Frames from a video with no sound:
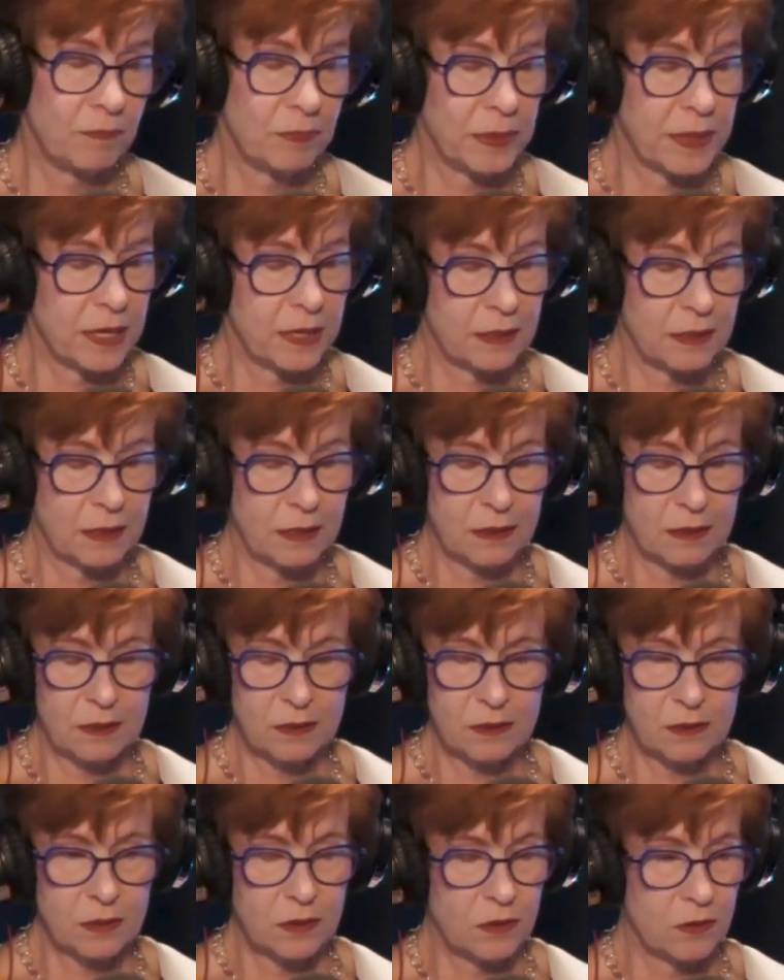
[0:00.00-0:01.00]
uh,
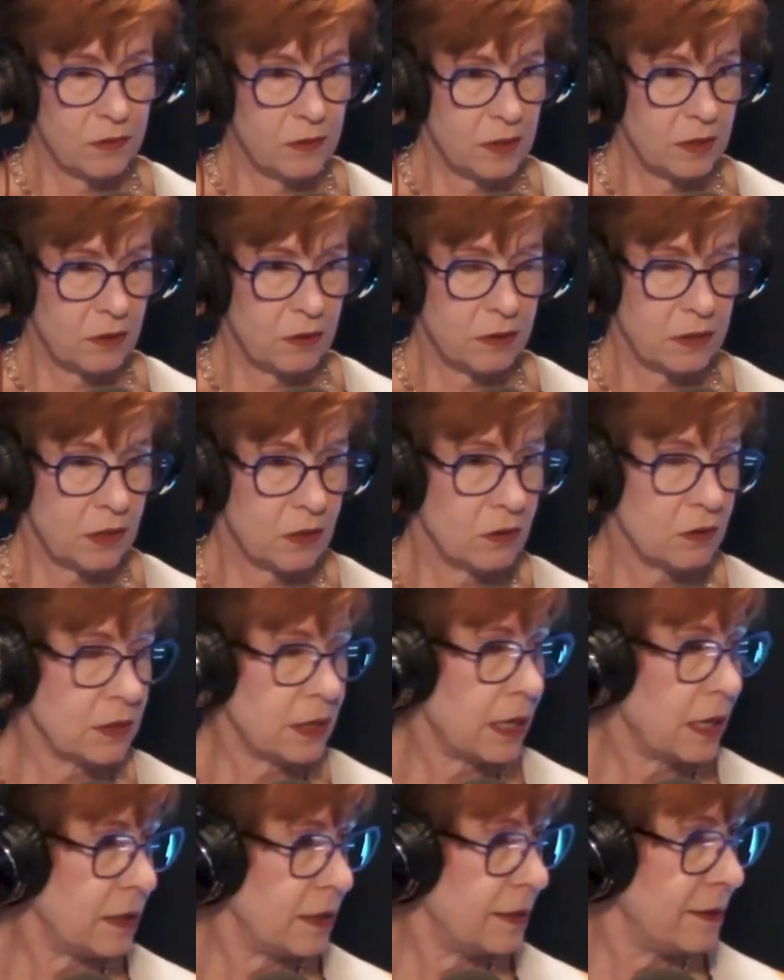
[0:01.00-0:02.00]
you know the, uh, the old
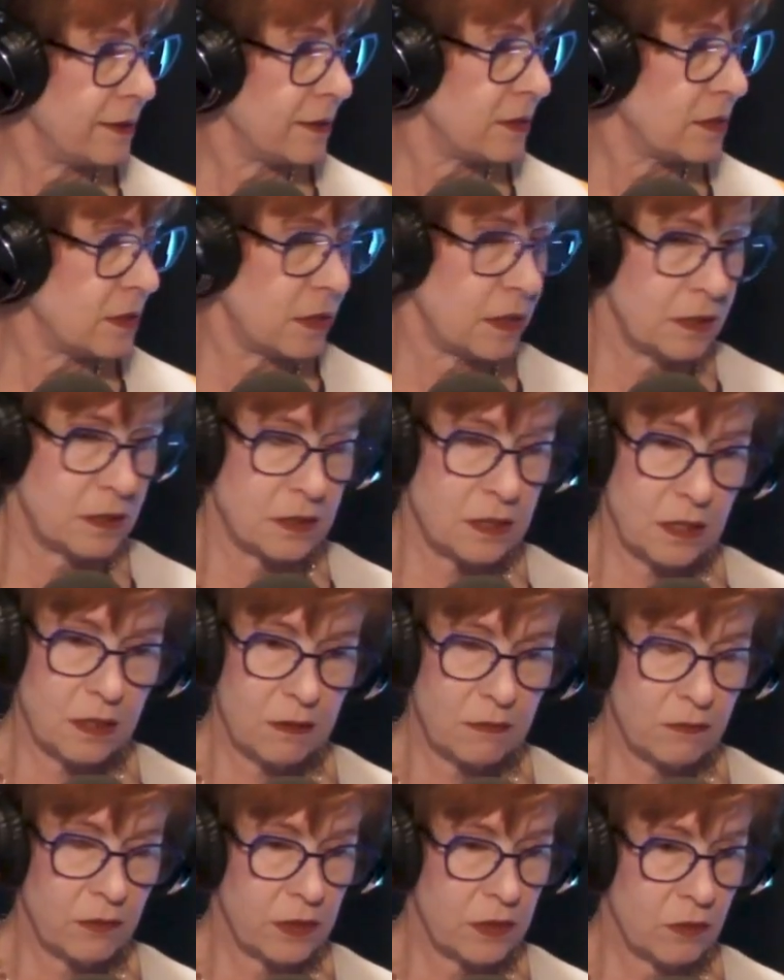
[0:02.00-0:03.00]
adage is that uh,
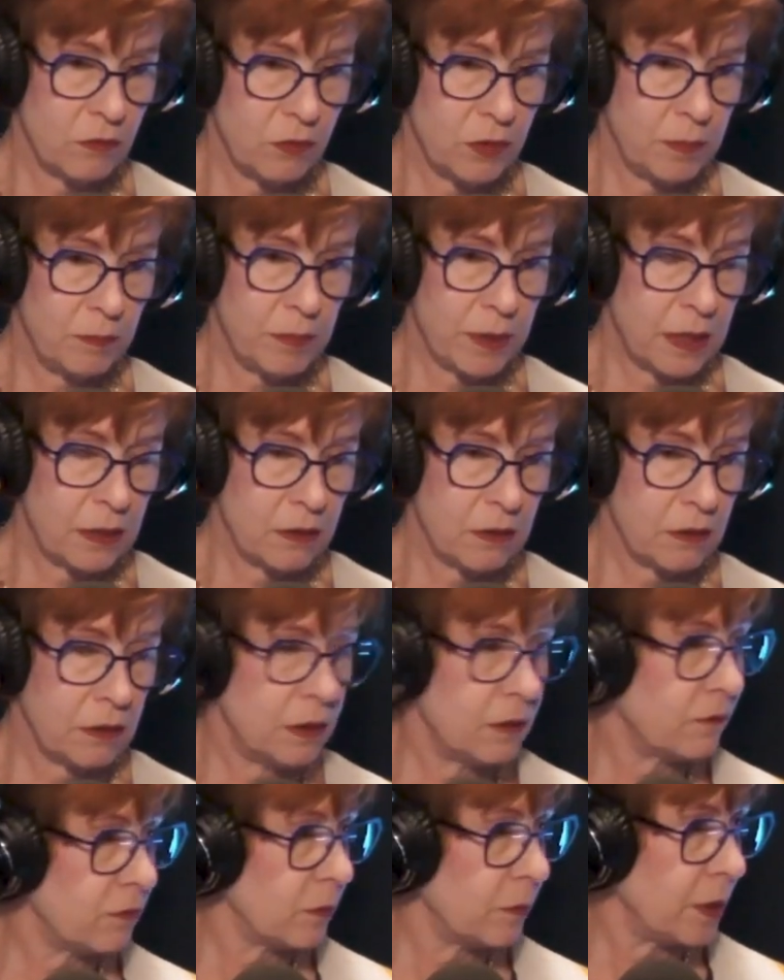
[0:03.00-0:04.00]
you know with better
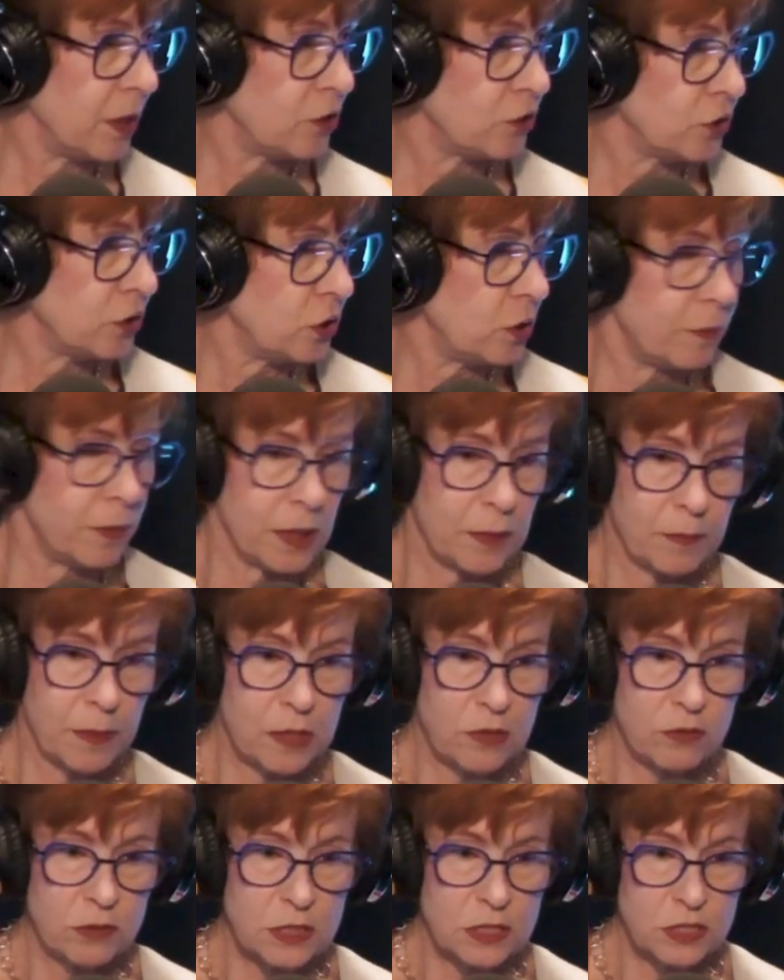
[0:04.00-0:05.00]
information you make
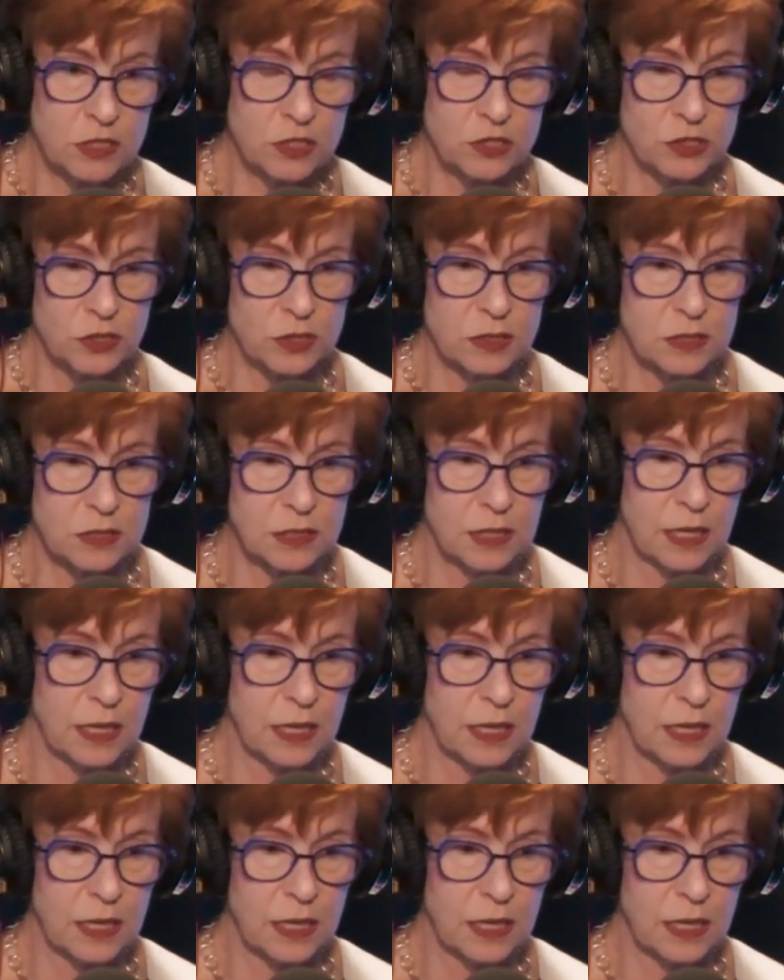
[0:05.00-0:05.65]
better decisions mm-hmm.